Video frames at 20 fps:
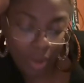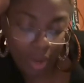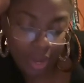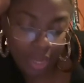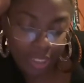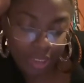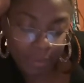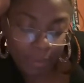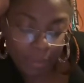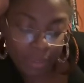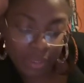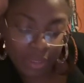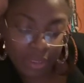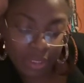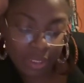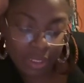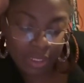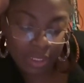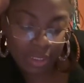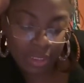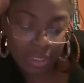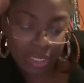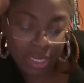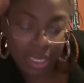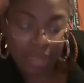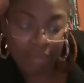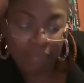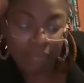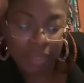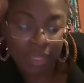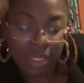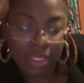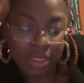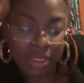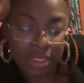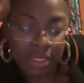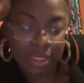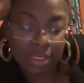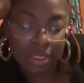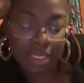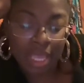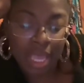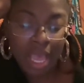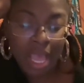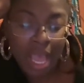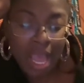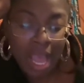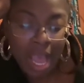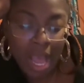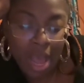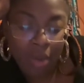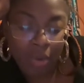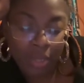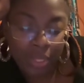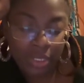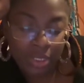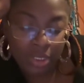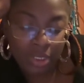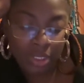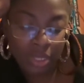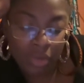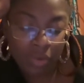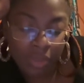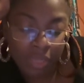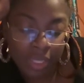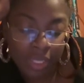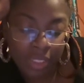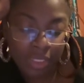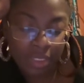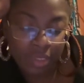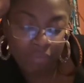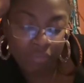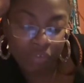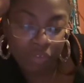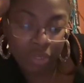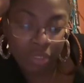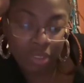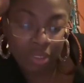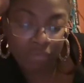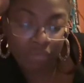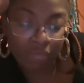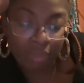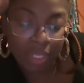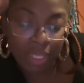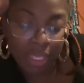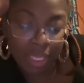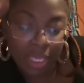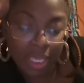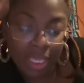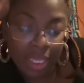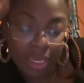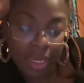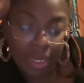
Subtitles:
experiencing these inconveniences, how it is so easy for us to forget